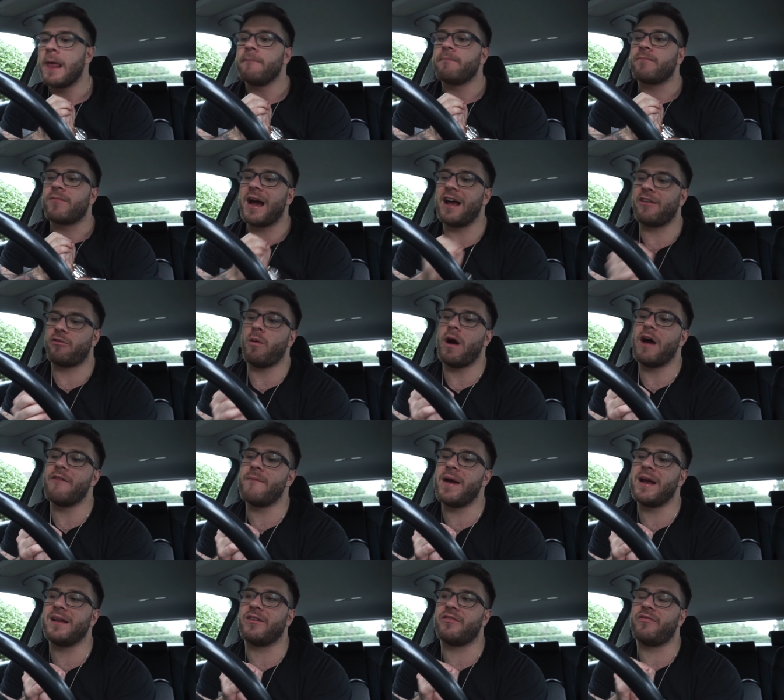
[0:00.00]
that's why I've
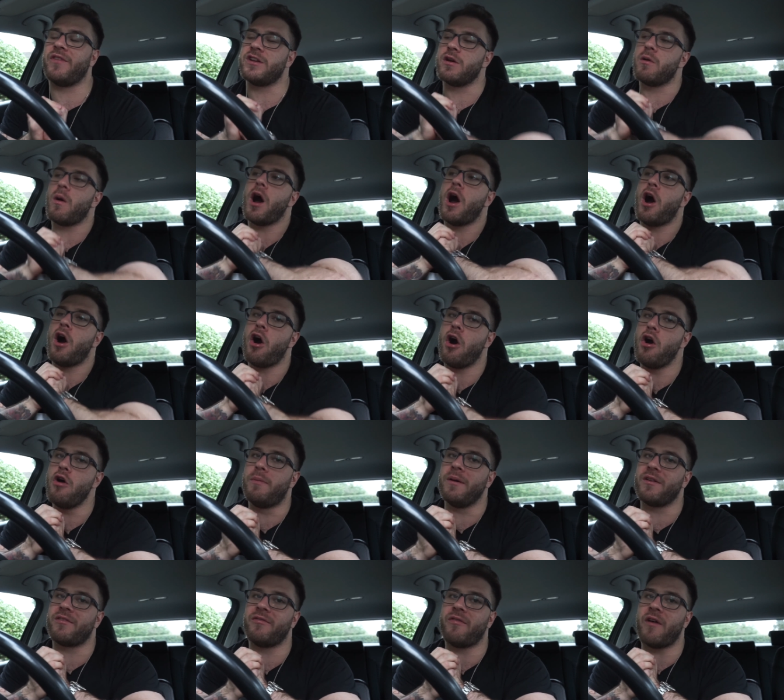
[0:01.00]
made this video. I
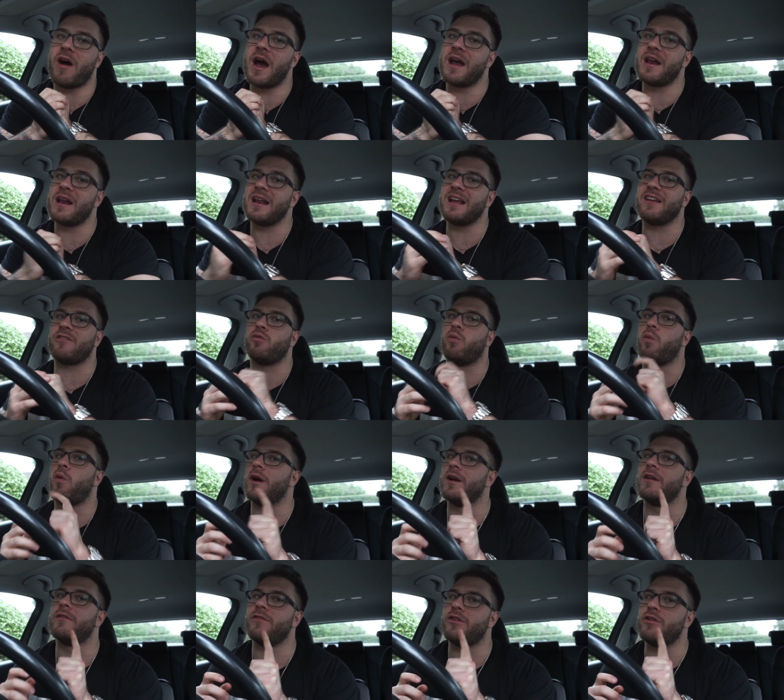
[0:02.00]
hope it's fired at least
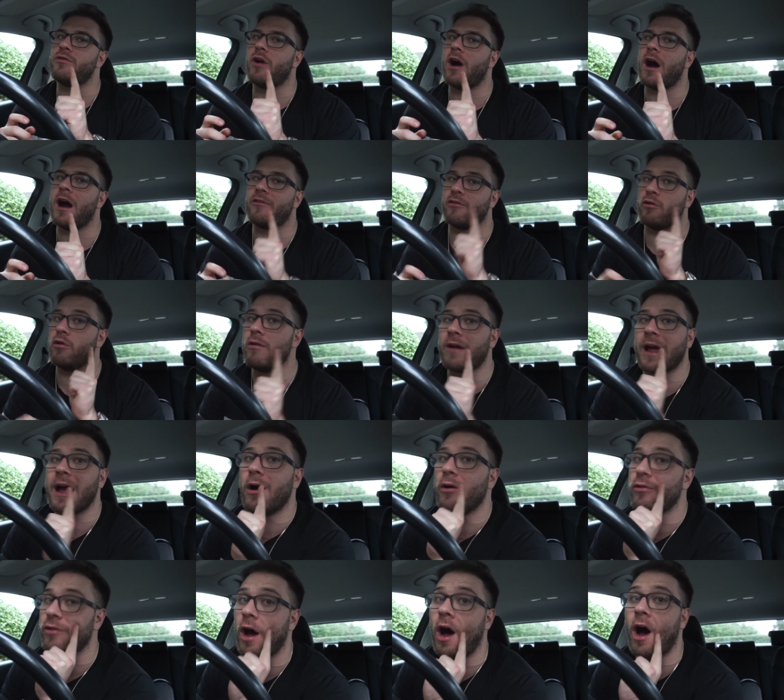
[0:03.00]
one of you guys or
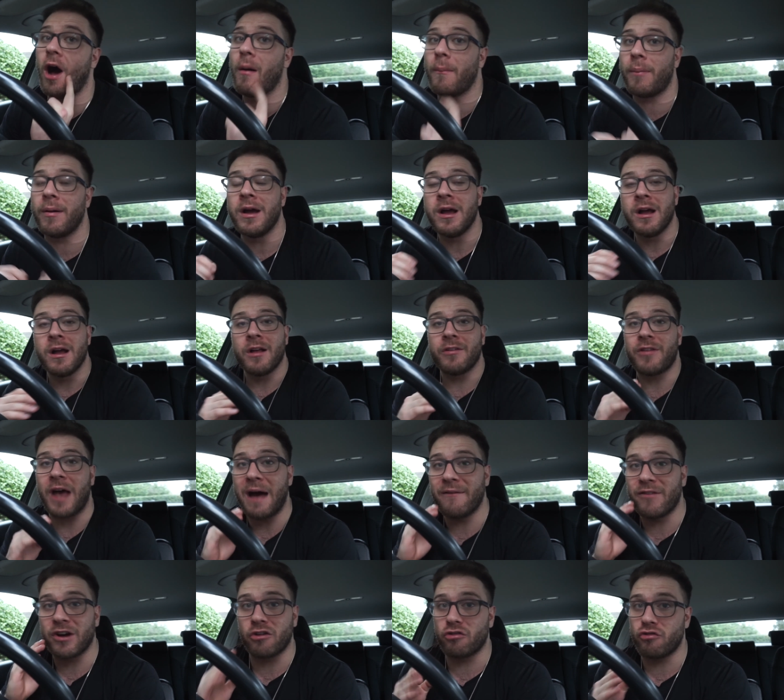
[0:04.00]
girls up to
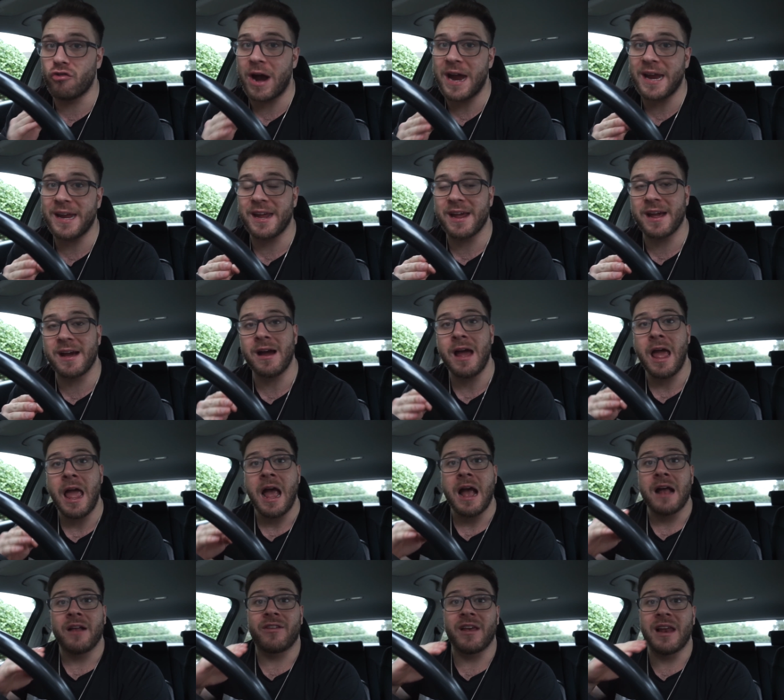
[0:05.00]
have a great year,
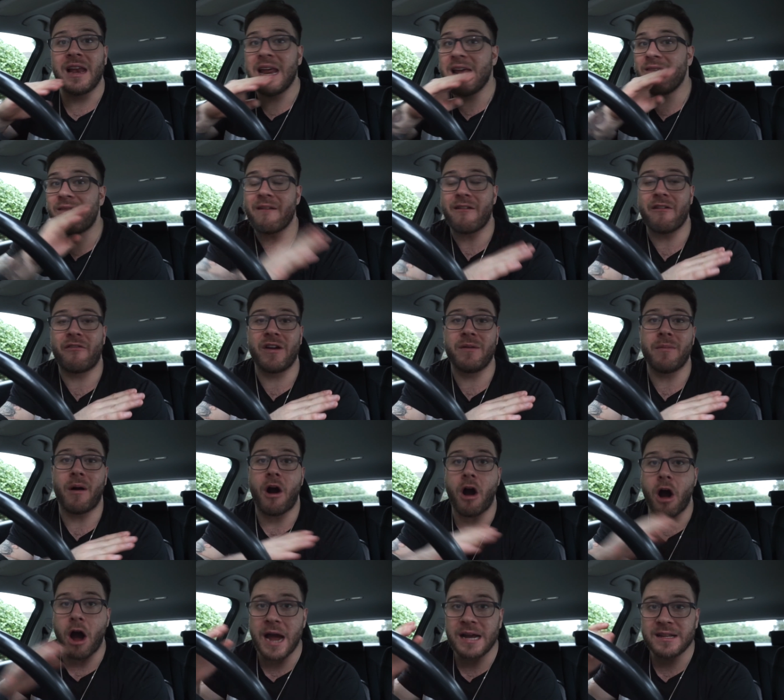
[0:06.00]
to leave everything
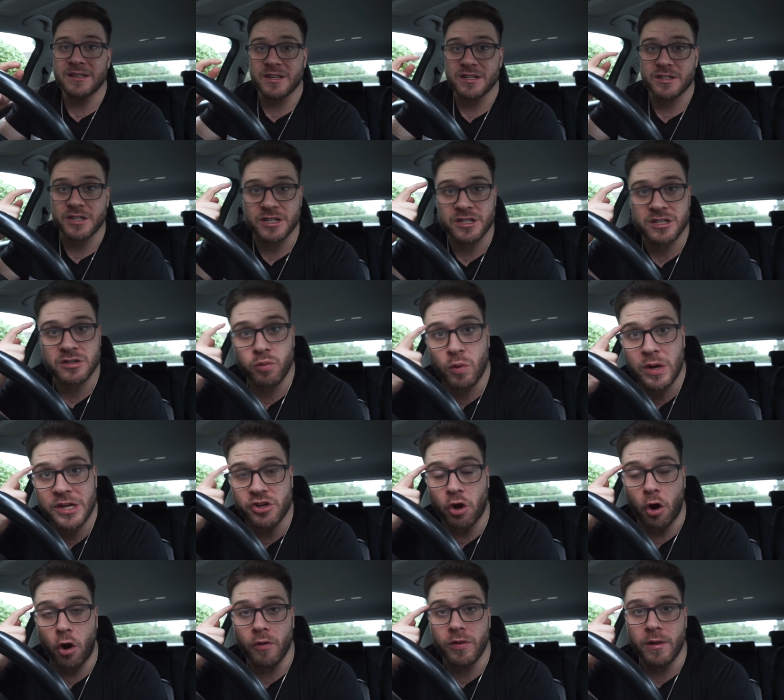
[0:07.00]
behind, to
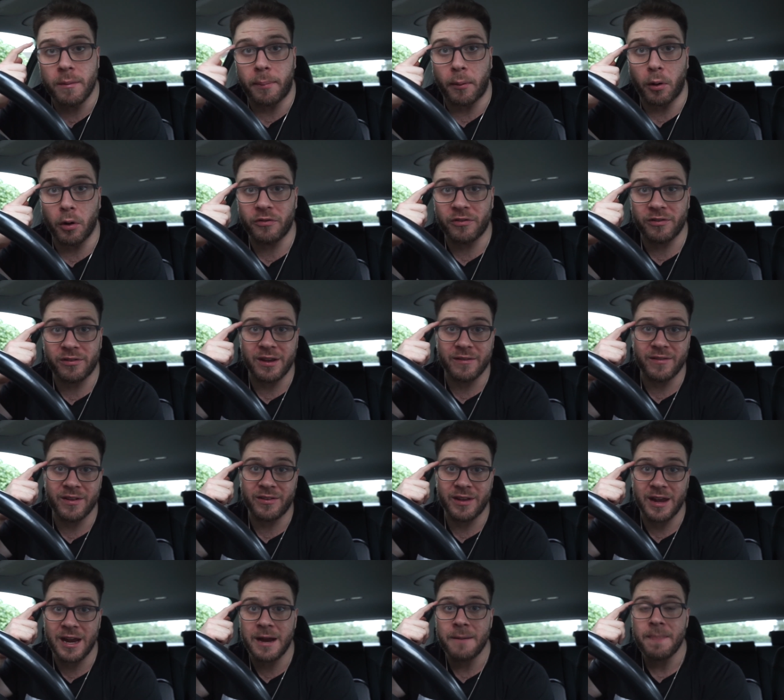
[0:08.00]
switch on the
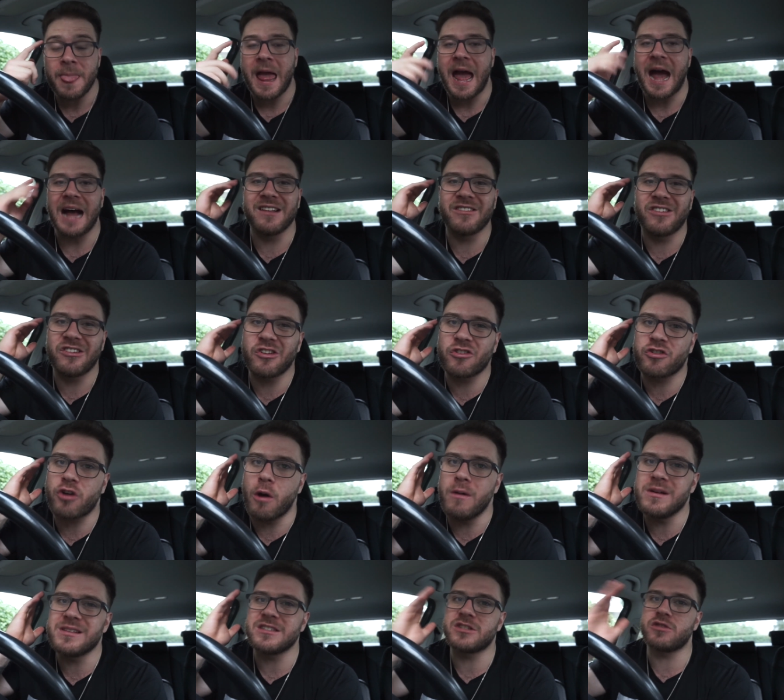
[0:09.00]
positivity, and to just
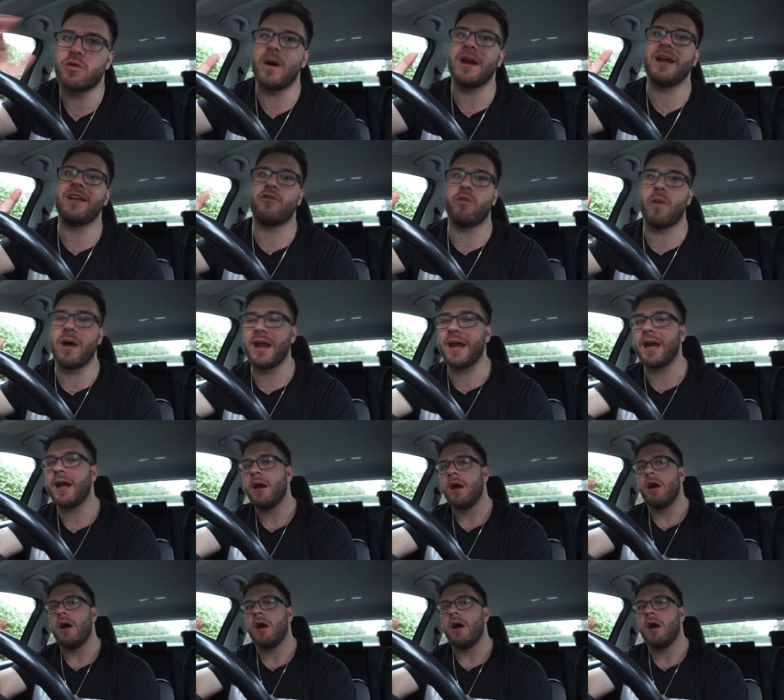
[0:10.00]
go into 2020